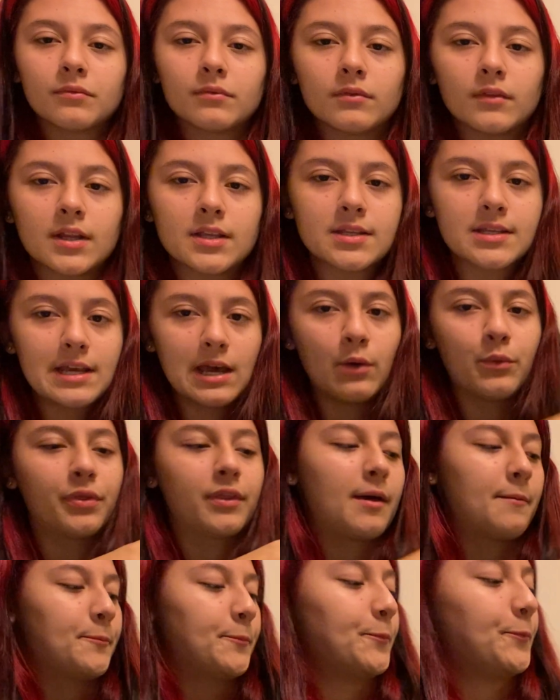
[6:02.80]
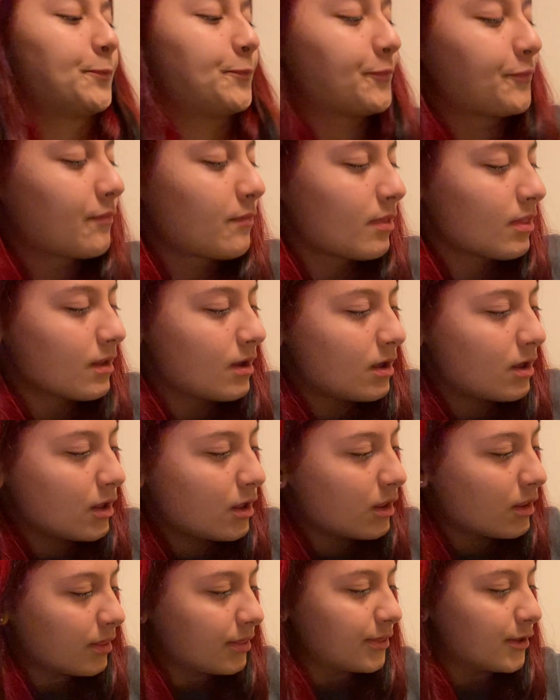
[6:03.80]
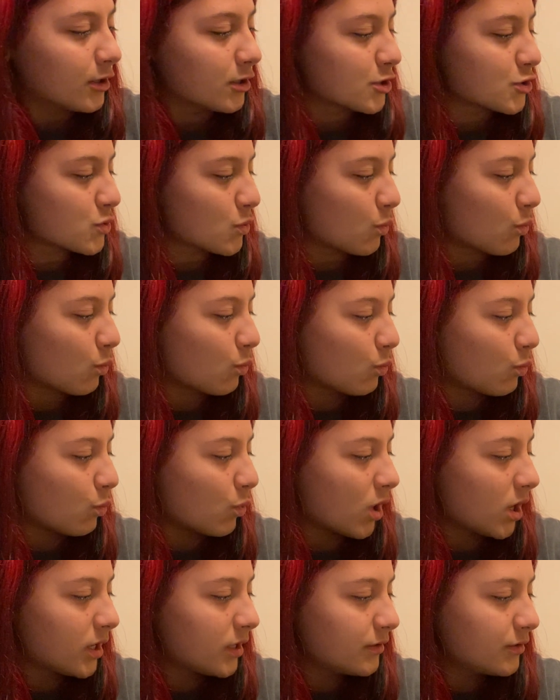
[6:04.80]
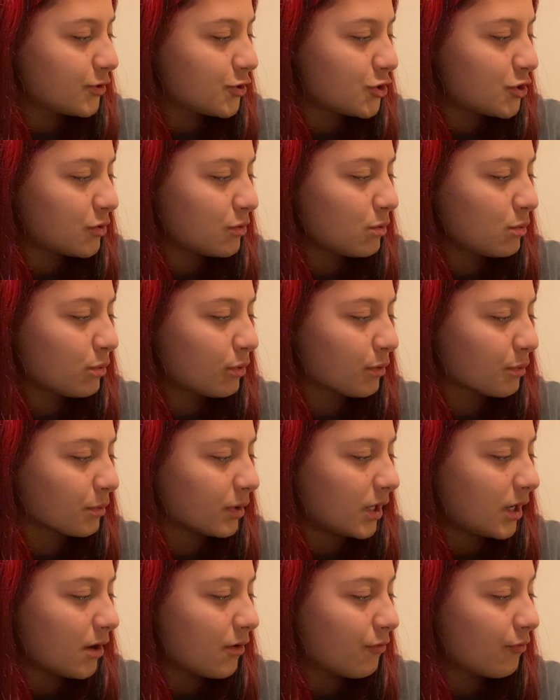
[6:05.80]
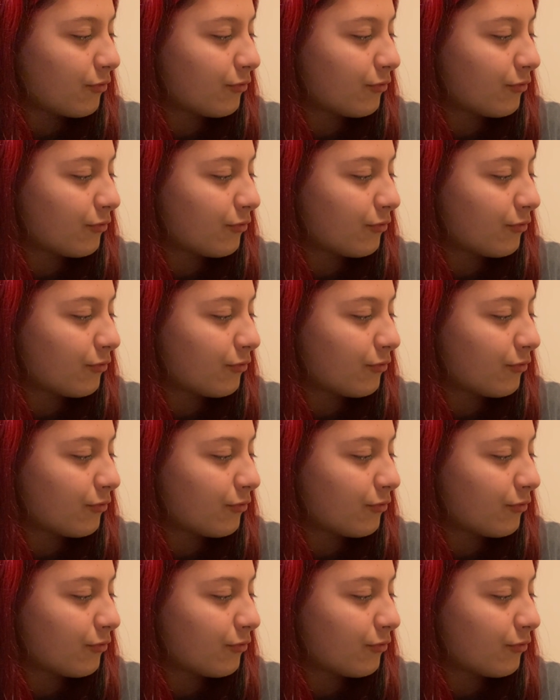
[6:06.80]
Let's count them. There's 1, 2, 3,